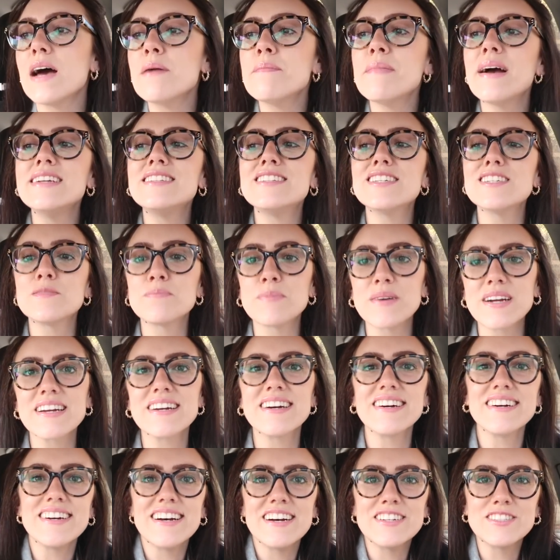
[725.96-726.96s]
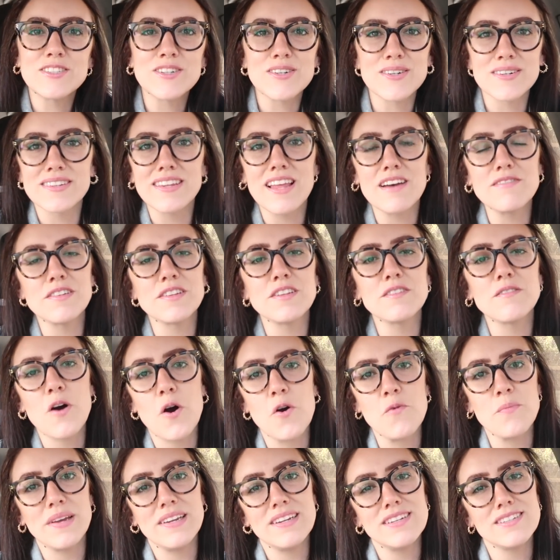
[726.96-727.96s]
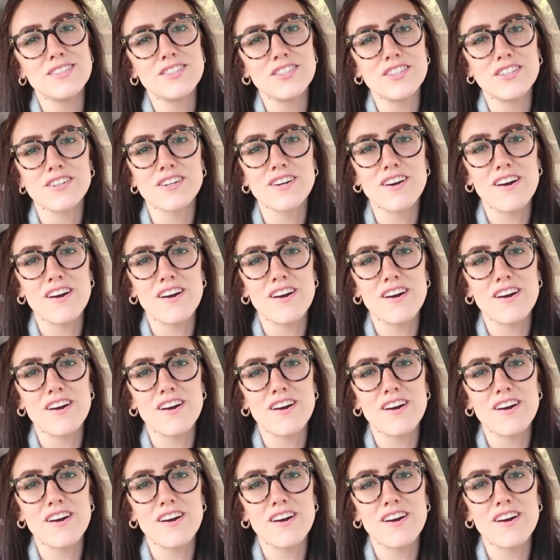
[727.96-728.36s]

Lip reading: That might just bring a certain level of hominess to your